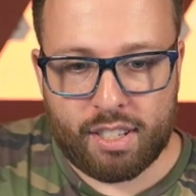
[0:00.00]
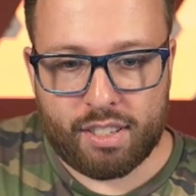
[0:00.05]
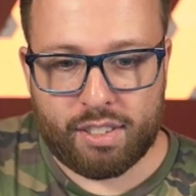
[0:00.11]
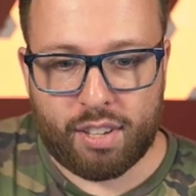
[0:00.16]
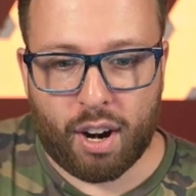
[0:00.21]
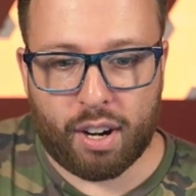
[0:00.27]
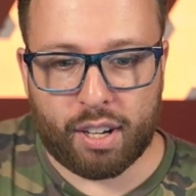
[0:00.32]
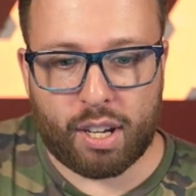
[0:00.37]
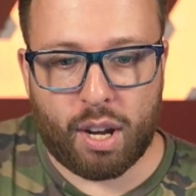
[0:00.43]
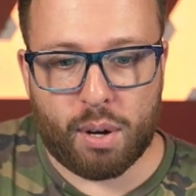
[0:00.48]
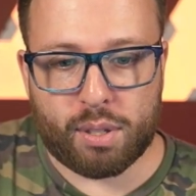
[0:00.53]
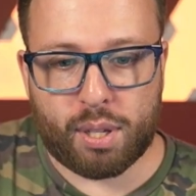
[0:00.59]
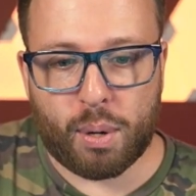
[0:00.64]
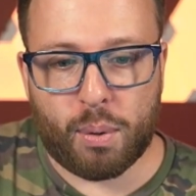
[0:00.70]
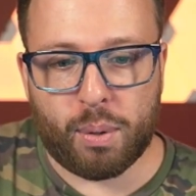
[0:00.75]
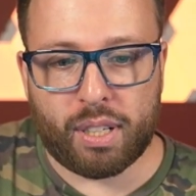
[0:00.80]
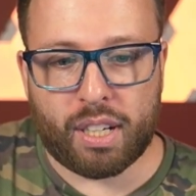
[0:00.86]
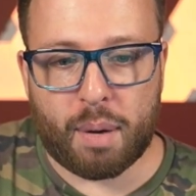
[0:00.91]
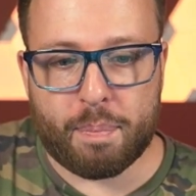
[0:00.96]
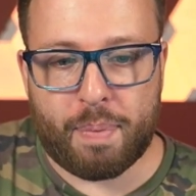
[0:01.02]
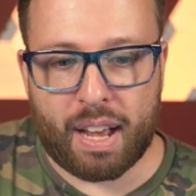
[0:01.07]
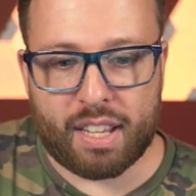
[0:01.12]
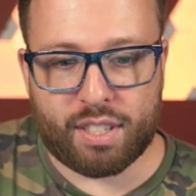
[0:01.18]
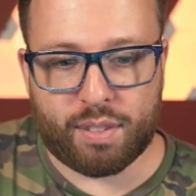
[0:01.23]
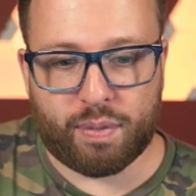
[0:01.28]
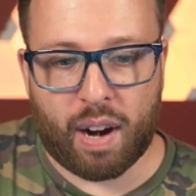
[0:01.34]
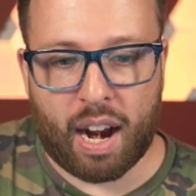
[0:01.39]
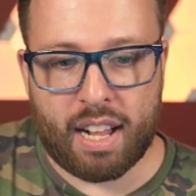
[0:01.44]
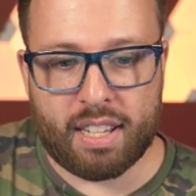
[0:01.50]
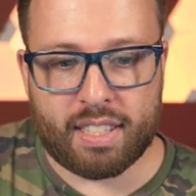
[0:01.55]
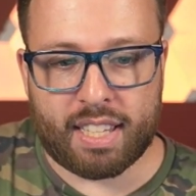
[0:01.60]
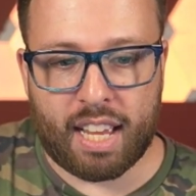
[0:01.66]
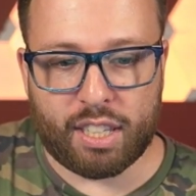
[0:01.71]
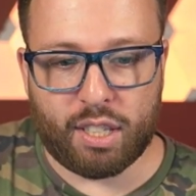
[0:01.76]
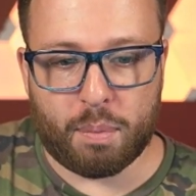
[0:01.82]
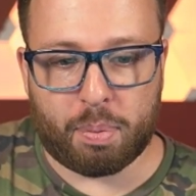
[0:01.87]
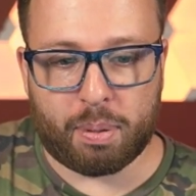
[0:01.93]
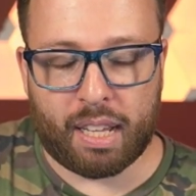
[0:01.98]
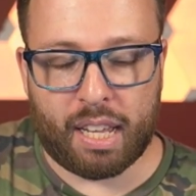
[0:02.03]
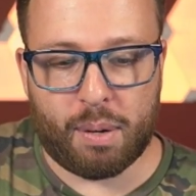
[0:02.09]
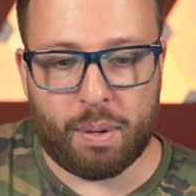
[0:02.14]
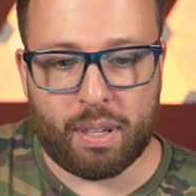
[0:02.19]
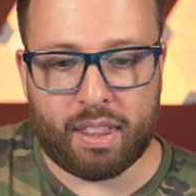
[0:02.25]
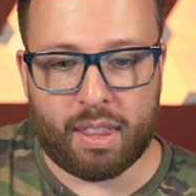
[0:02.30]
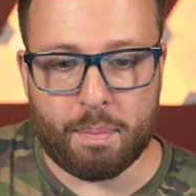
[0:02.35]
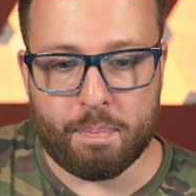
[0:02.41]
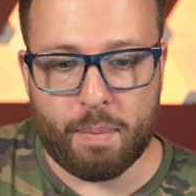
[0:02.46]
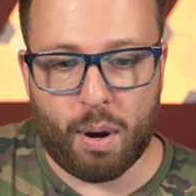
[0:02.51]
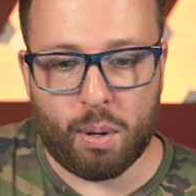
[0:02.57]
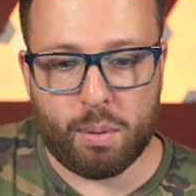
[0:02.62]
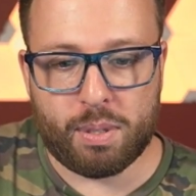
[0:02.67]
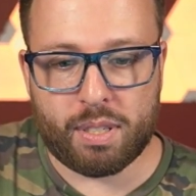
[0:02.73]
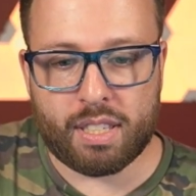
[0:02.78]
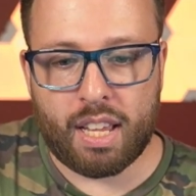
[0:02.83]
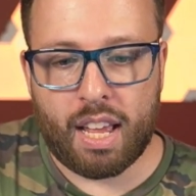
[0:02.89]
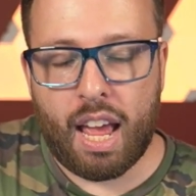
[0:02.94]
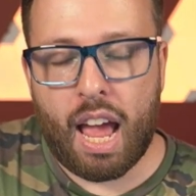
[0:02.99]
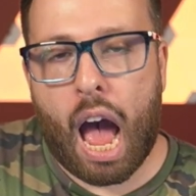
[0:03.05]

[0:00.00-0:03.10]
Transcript: Turt goes, who are your best friends that you play with the most?